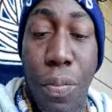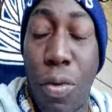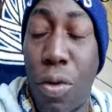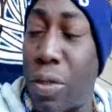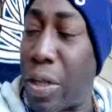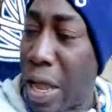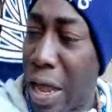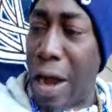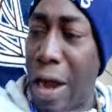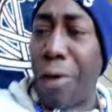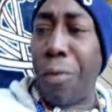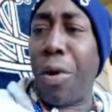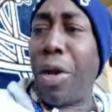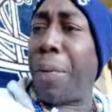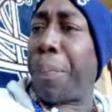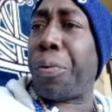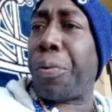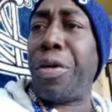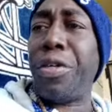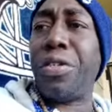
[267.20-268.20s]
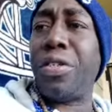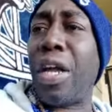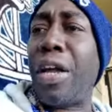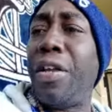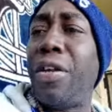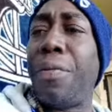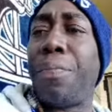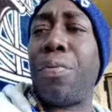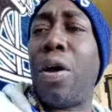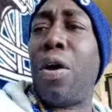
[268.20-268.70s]
Already, appreciate it,
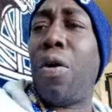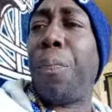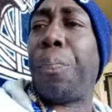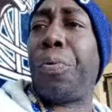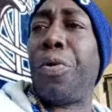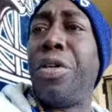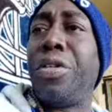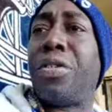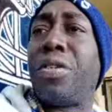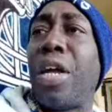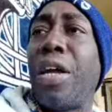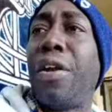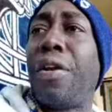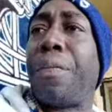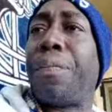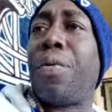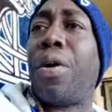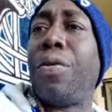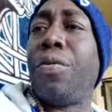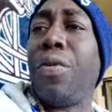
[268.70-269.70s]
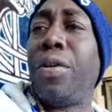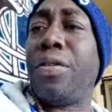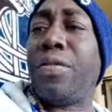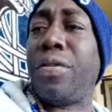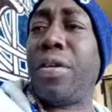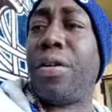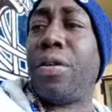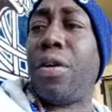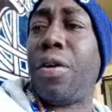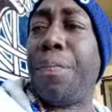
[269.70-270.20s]
bro. Appreciate it, bro. You ain't
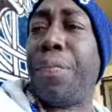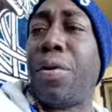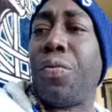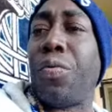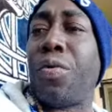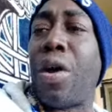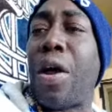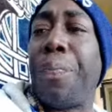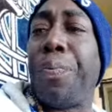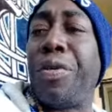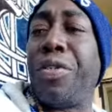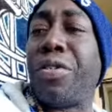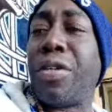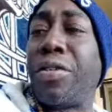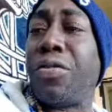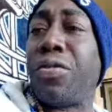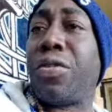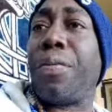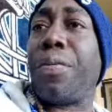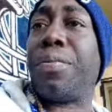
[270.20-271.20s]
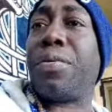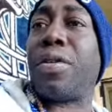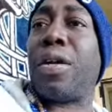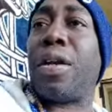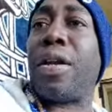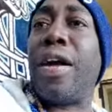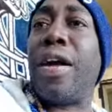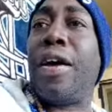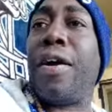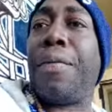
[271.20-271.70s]
saying nothing but I appreciate you coming to the
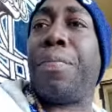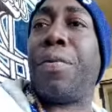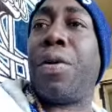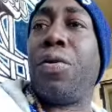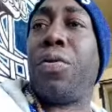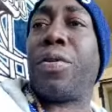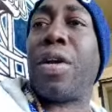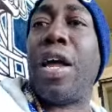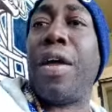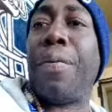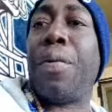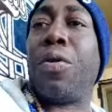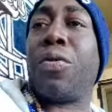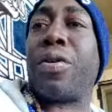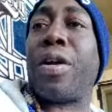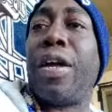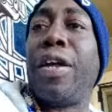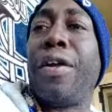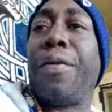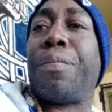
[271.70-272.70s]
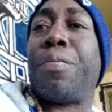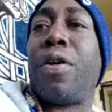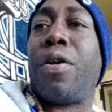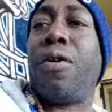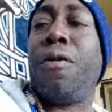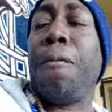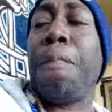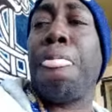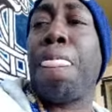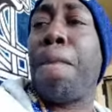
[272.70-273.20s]
live, bro. Game on game,
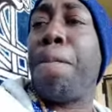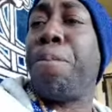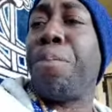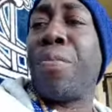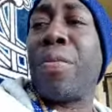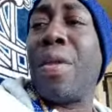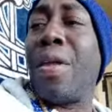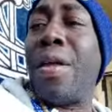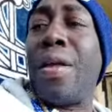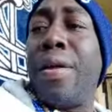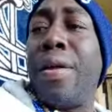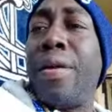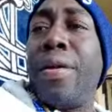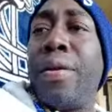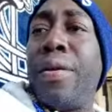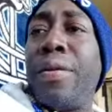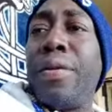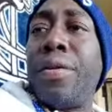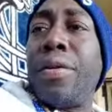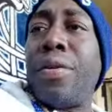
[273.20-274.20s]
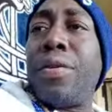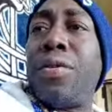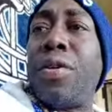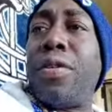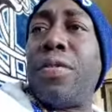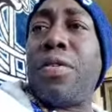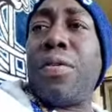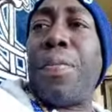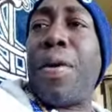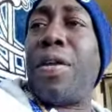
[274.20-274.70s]
bro. You know what I'm
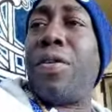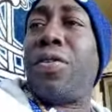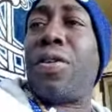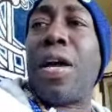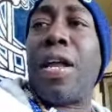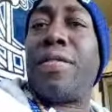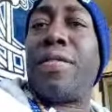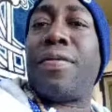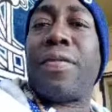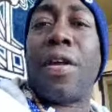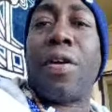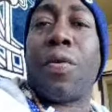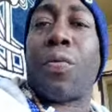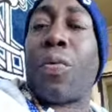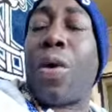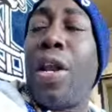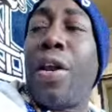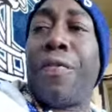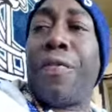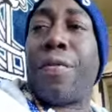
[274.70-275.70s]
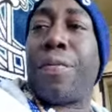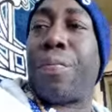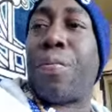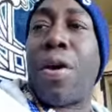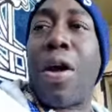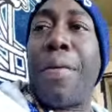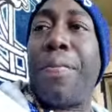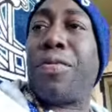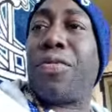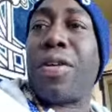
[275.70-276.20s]
talking about? You gotta stay relevant, bro.
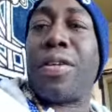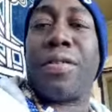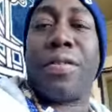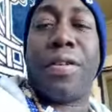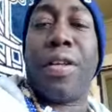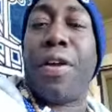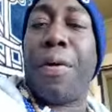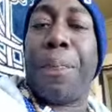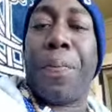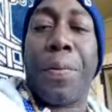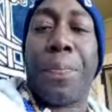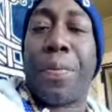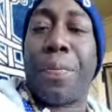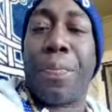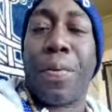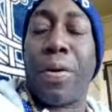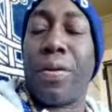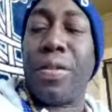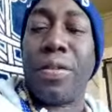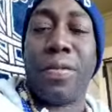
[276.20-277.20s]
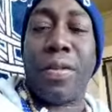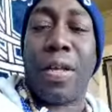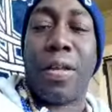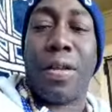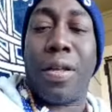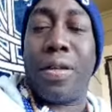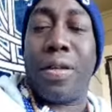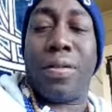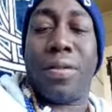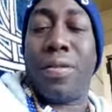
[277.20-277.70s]
I'm trying to tell people, bro, this ain't
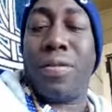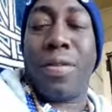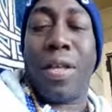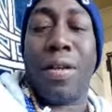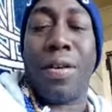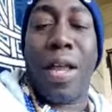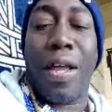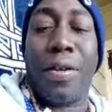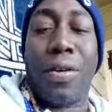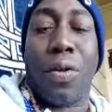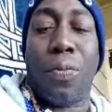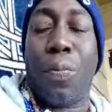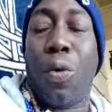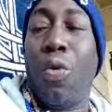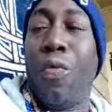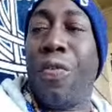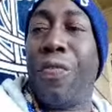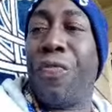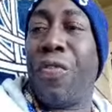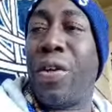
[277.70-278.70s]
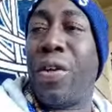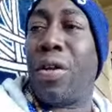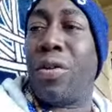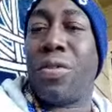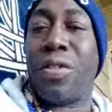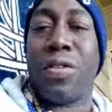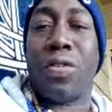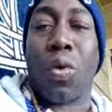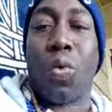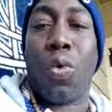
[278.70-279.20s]
this ain't like no movie video,
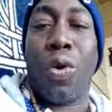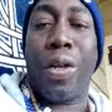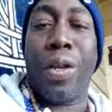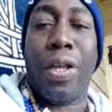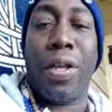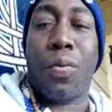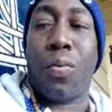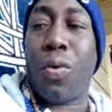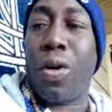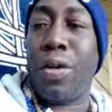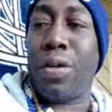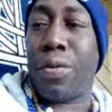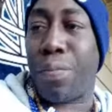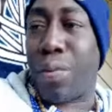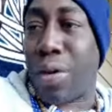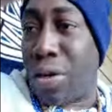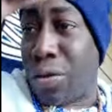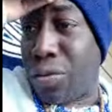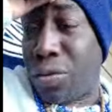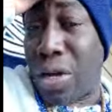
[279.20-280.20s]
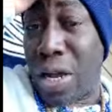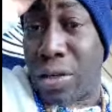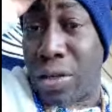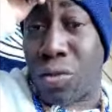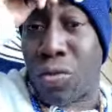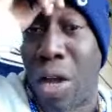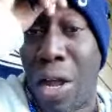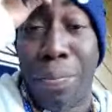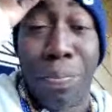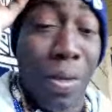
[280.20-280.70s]
just a one hit wonder, bro. You gotta
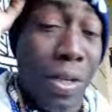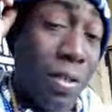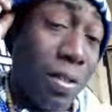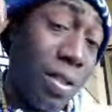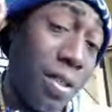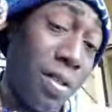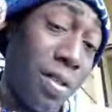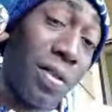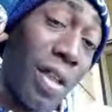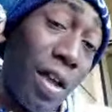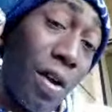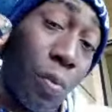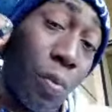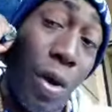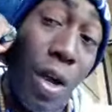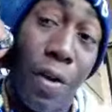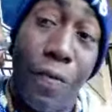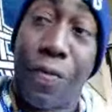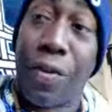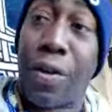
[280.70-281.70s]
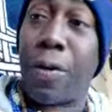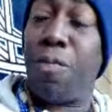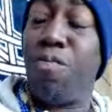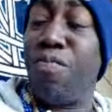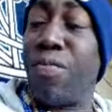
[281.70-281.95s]
drop that shit, stay relevant.